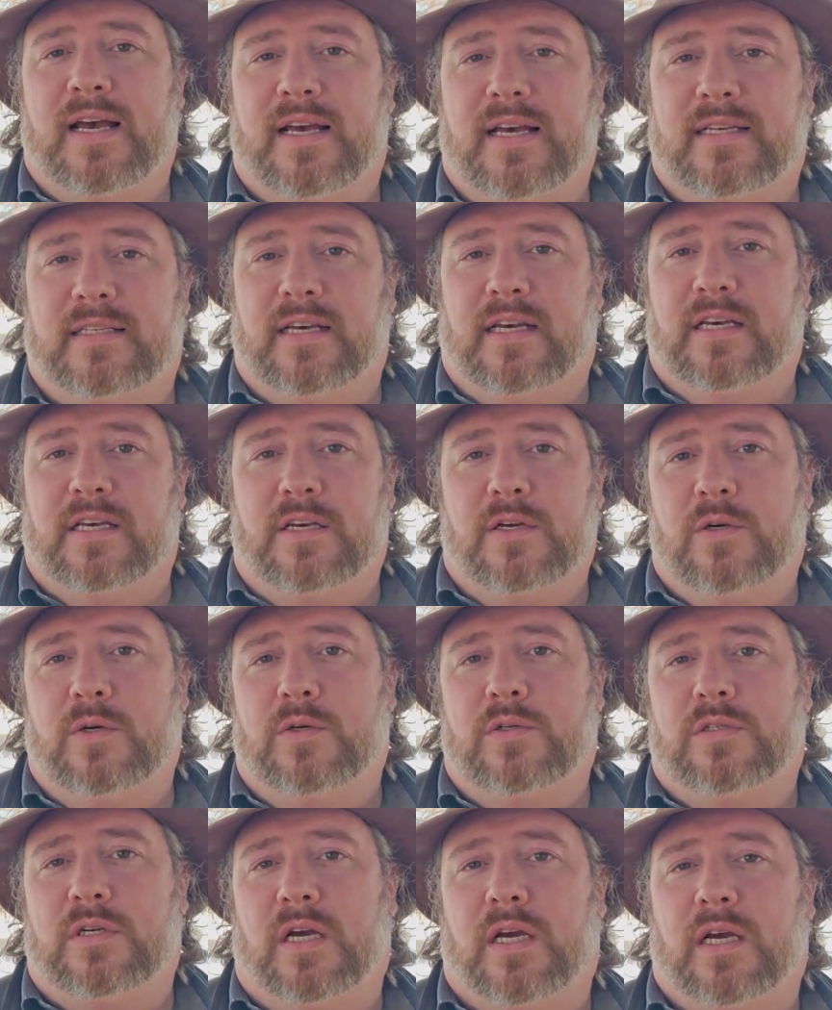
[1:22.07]
is a
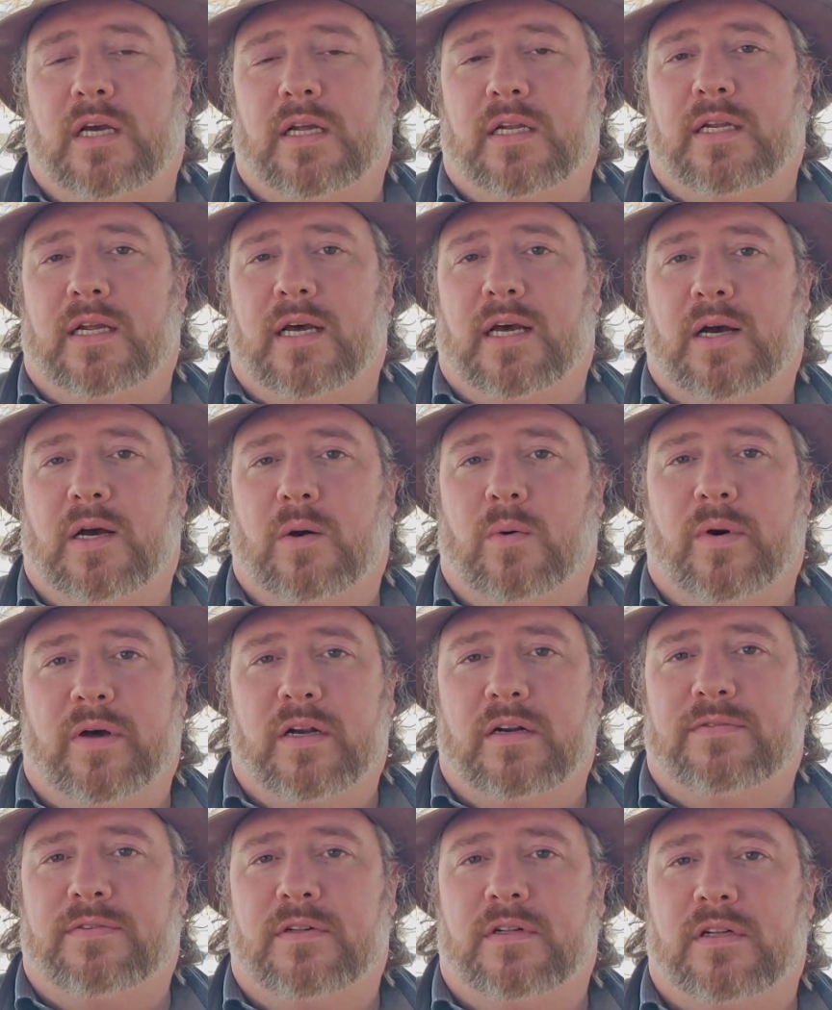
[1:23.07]
huge and
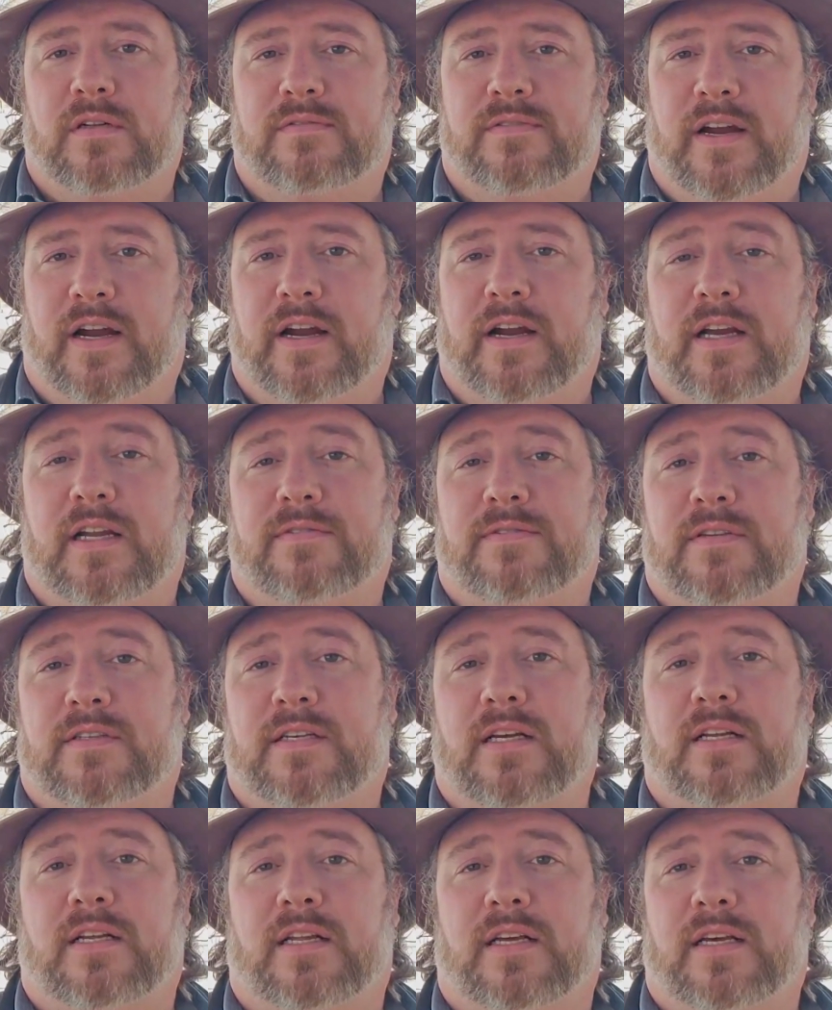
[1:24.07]
wonderful and varied
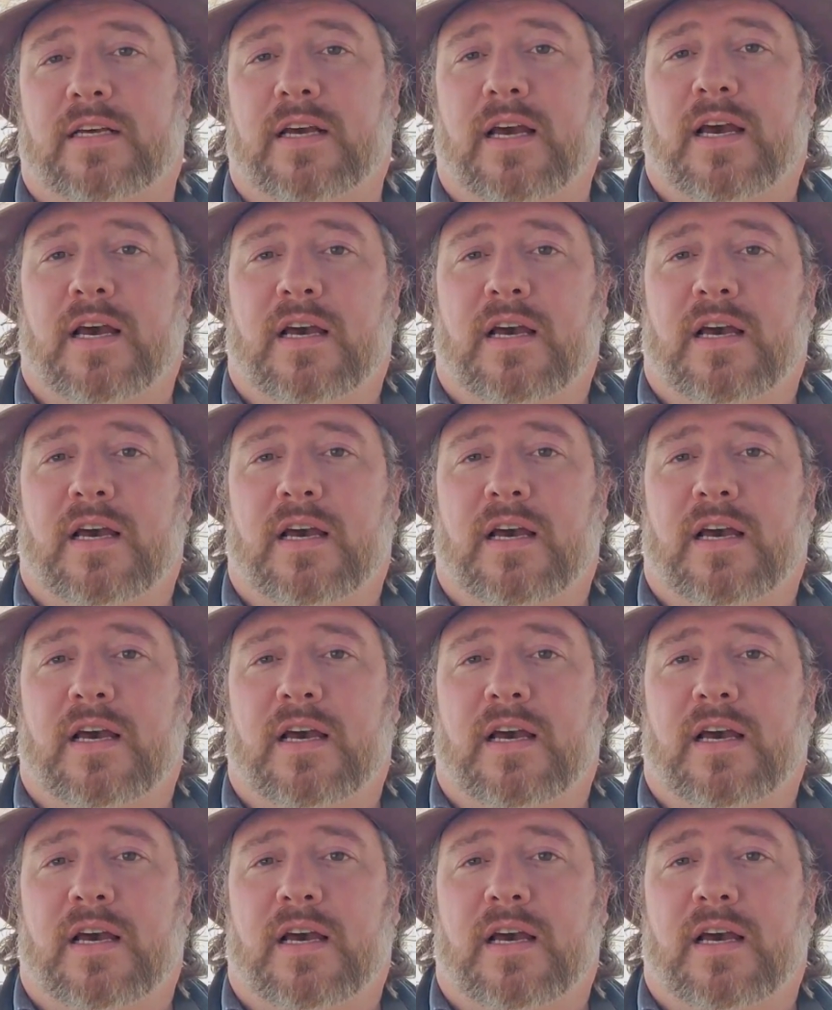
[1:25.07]
facility